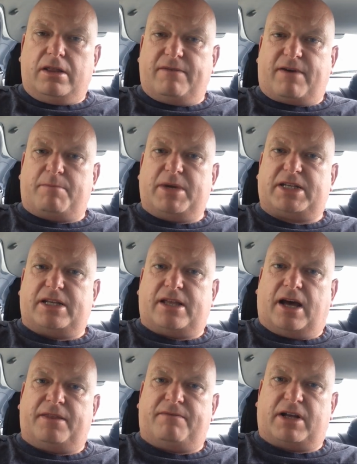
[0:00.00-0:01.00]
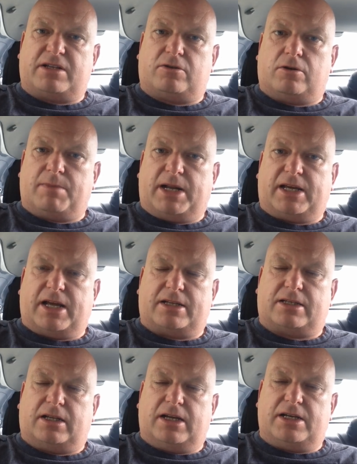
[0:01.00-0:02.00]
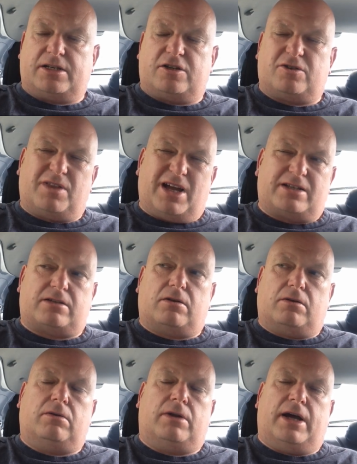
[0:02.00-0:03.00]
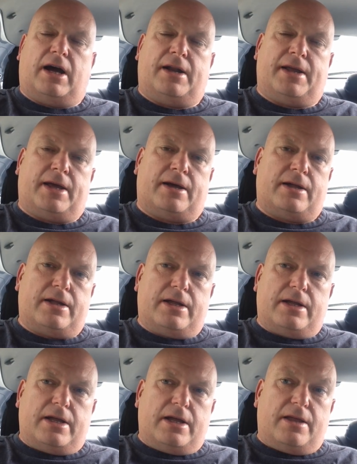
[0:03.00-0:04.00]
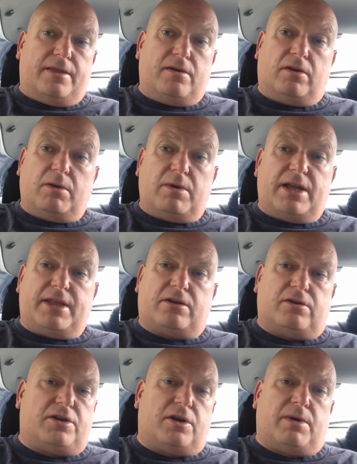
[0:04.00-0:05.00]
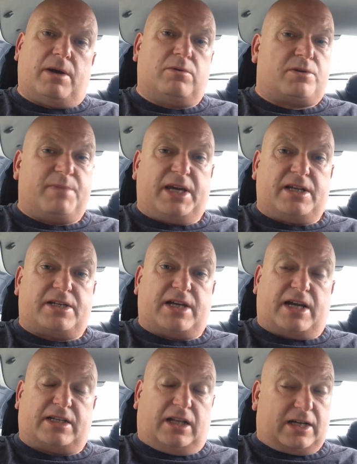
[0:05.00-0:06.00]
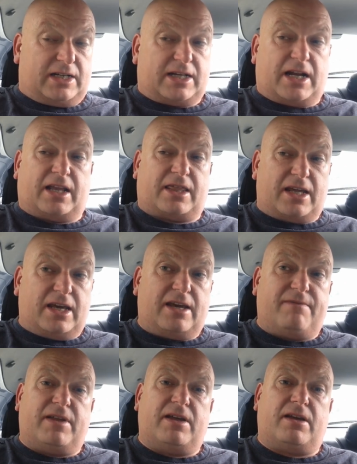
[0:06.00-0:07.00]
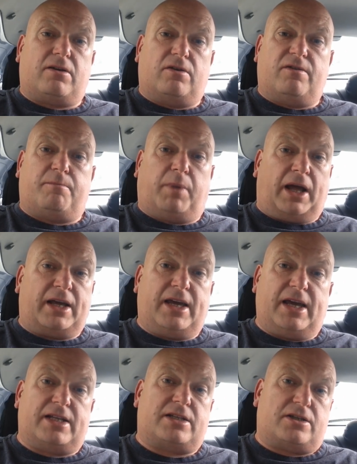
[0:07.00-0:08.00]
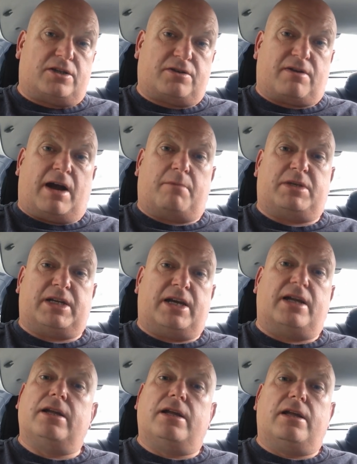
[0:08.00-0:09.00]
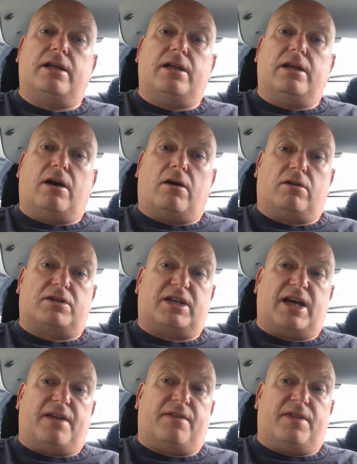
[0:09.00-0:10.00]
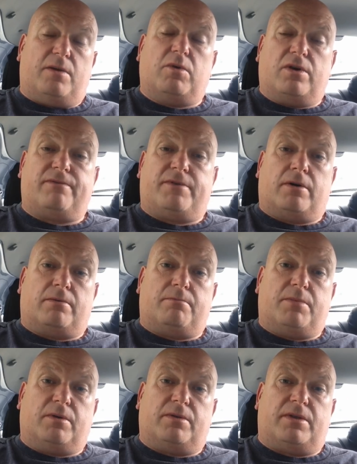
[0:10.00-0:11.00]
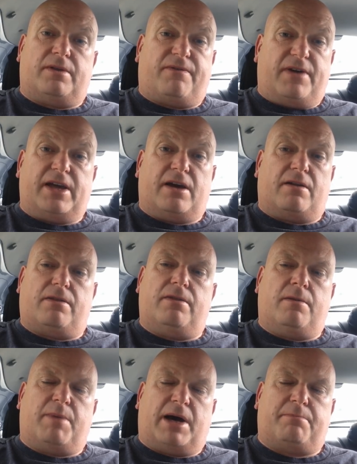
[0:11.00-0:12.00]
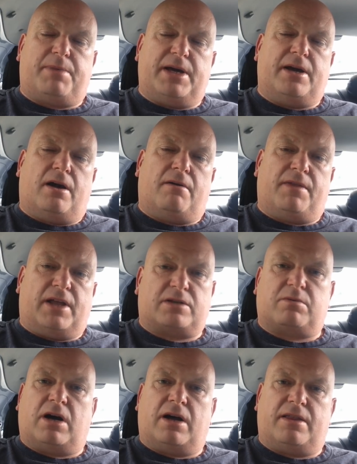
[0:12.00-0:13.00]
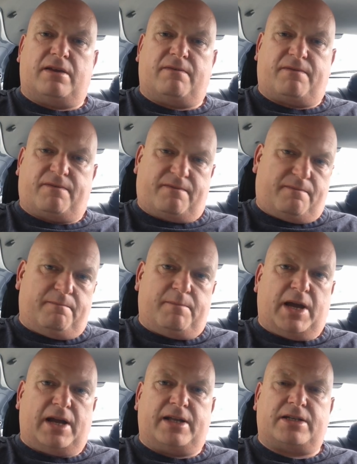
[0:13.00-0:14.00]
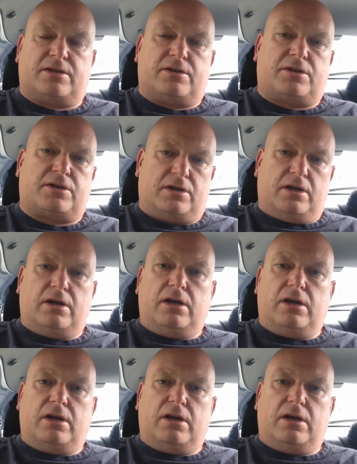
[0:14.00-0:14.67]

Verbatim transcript: they've admitted that they've had so many cancellations, so that's not a good idea. The only way they could do it was means test. Like I said, I think if they could have blanket scrapped it, altogether, they would have done. But they fear the bad PR, and that's why they've made it as